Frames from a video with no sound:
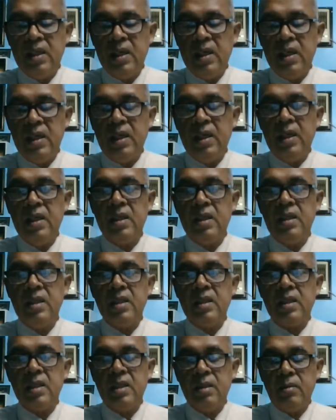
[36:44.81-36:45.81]
and
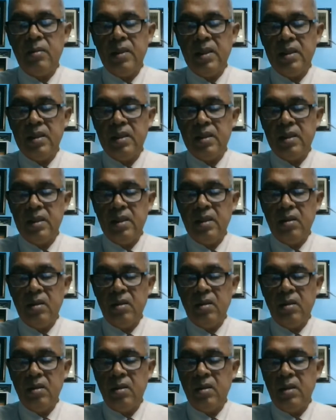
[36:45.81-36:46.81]

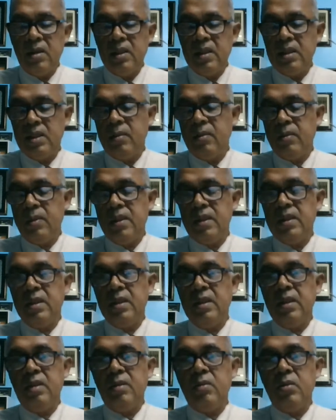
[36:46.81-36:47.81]

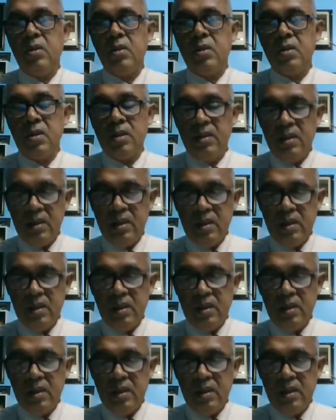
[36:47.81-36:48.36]
discrepancy reports.